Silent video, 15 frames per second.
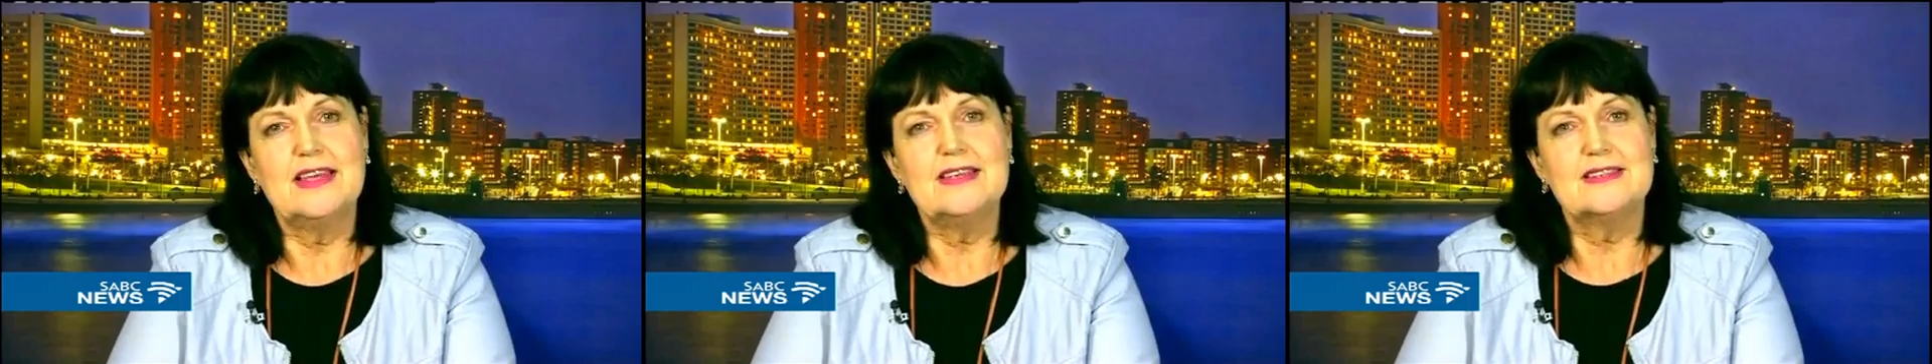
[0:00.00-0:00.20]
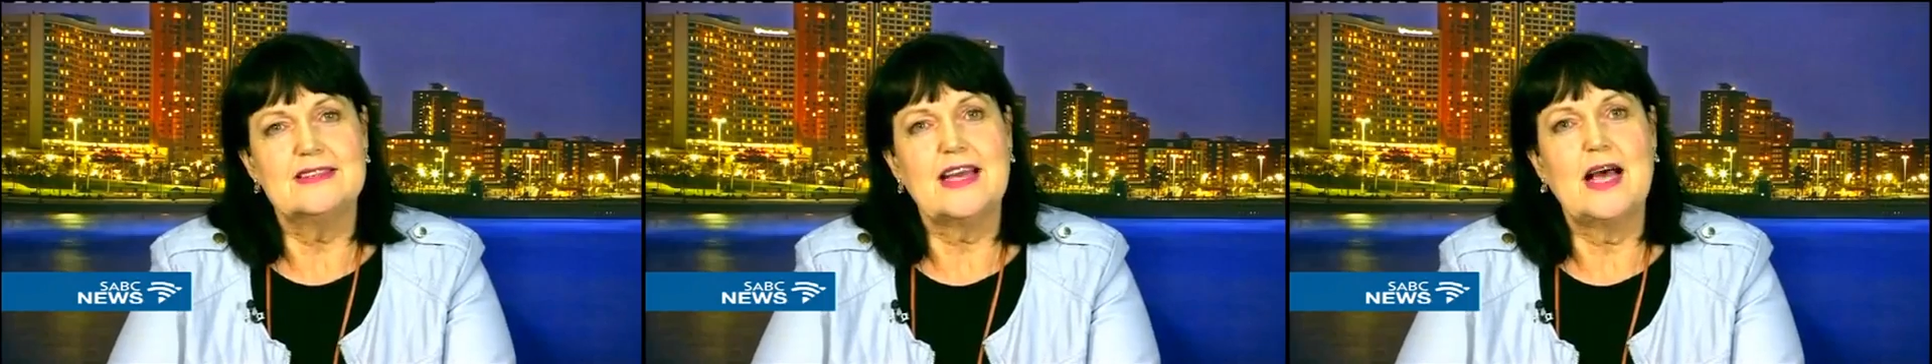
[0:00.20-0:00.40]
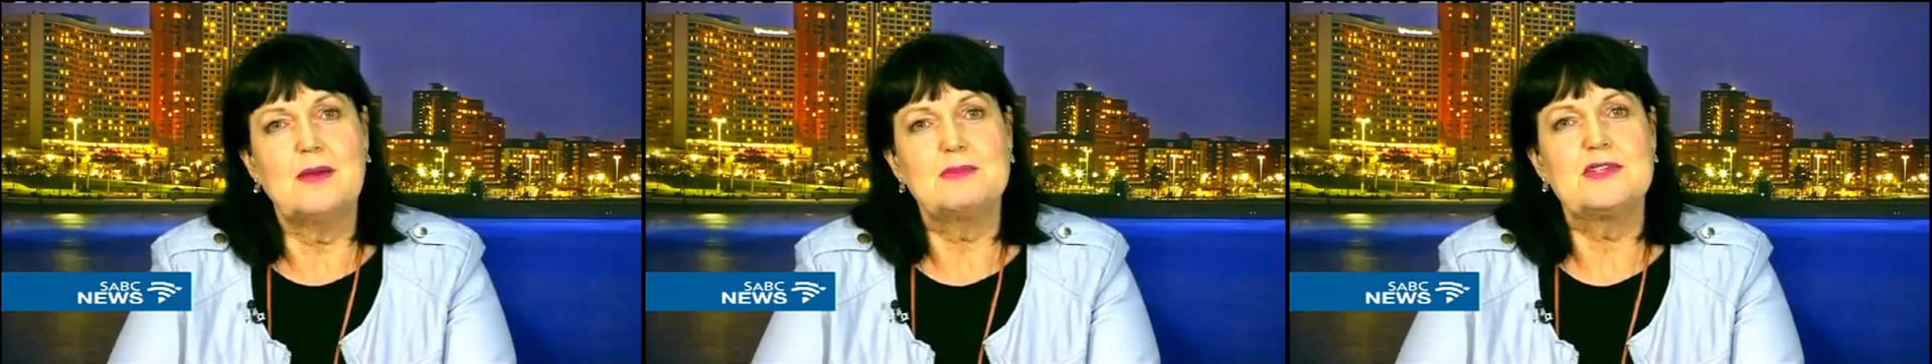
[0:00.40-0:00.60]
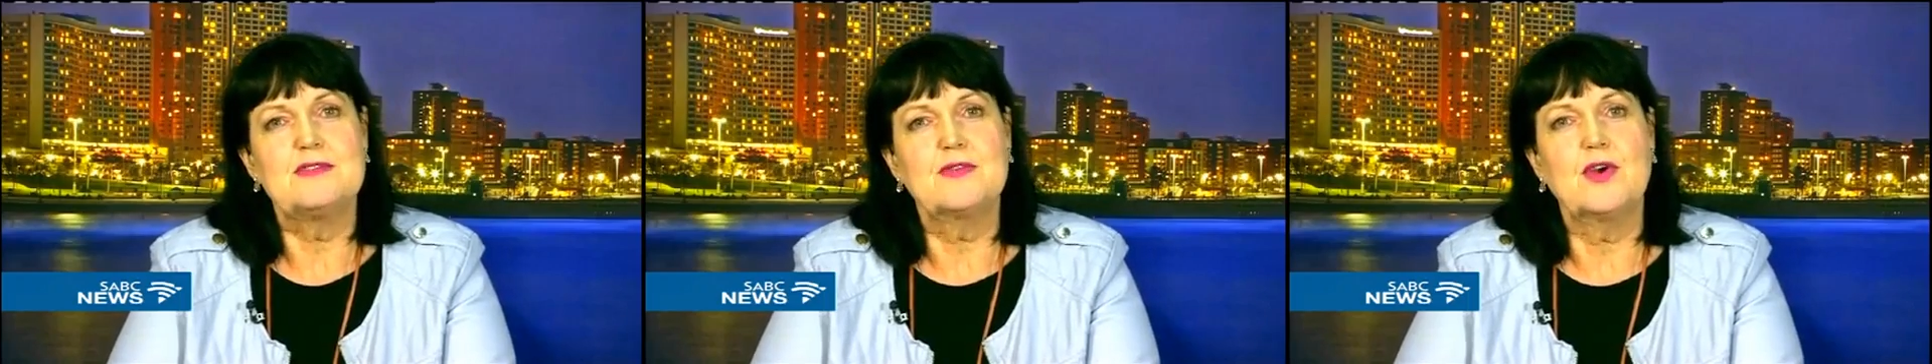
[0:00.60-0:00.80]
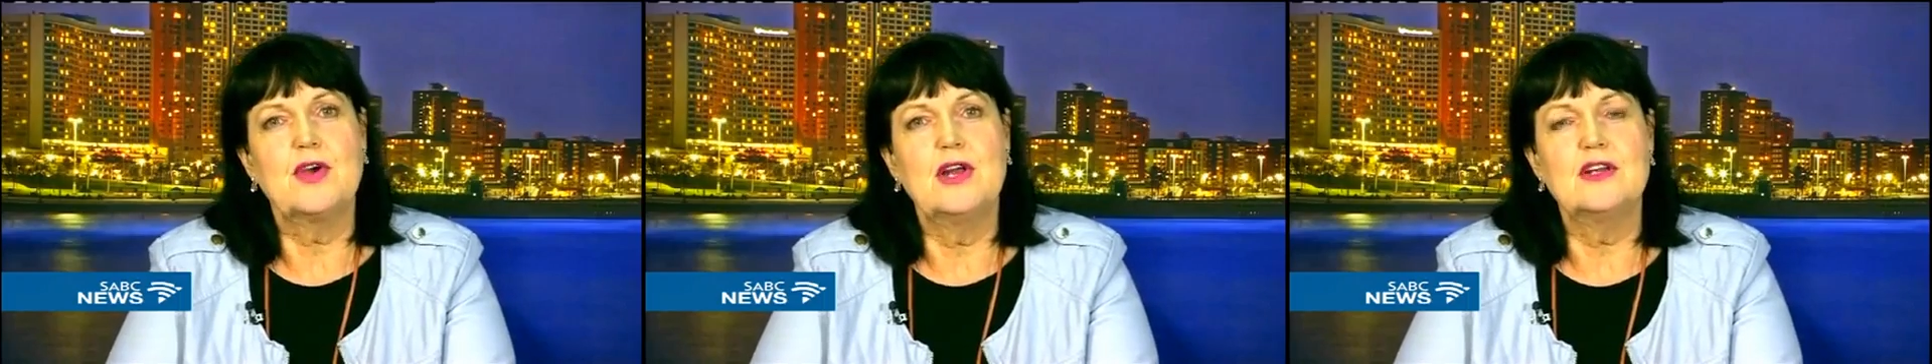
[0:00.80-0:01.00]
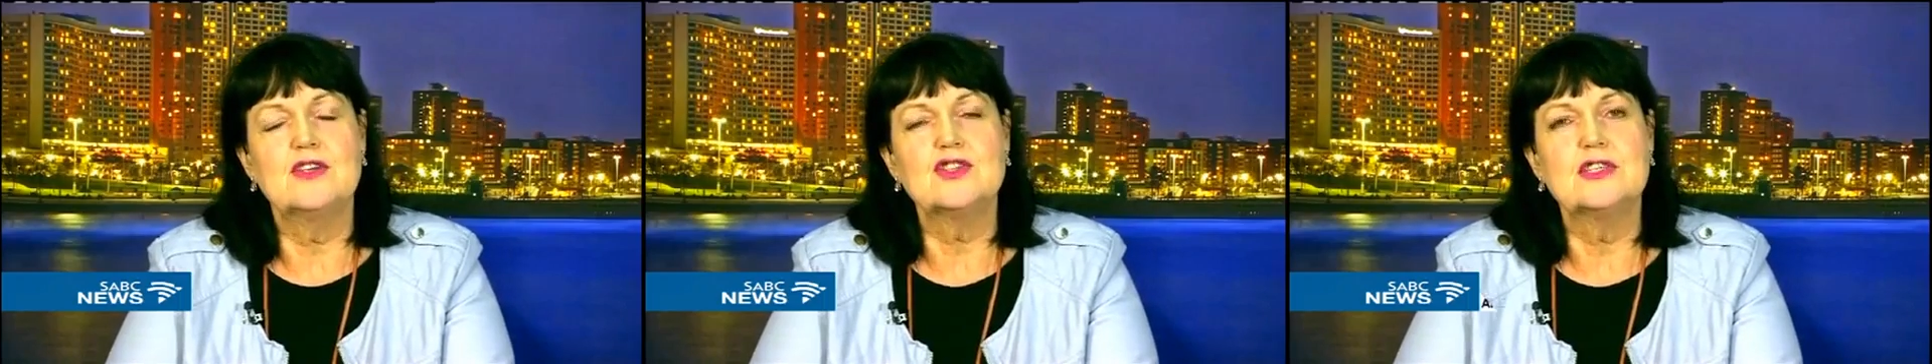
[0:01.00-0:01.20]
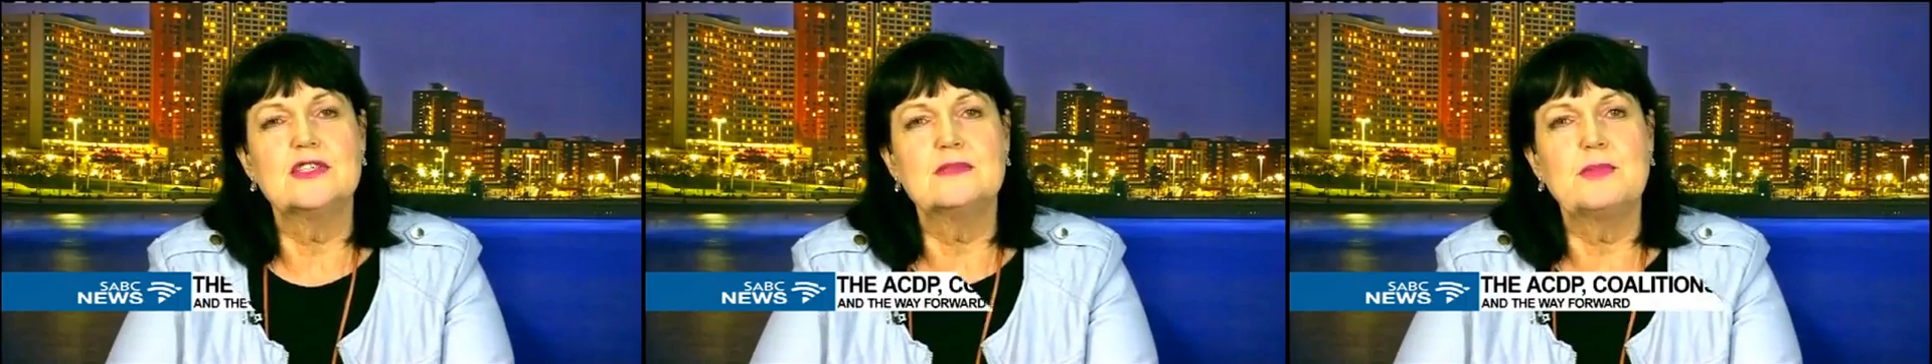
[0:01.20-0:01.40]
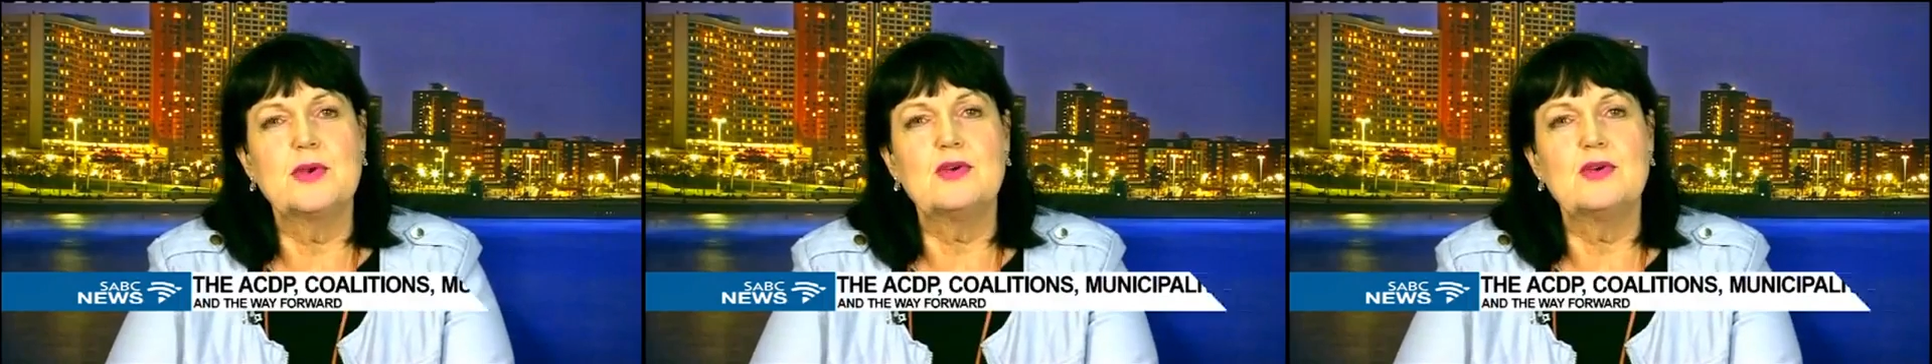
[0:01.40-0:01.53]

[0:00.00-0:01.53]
these types of coalitions,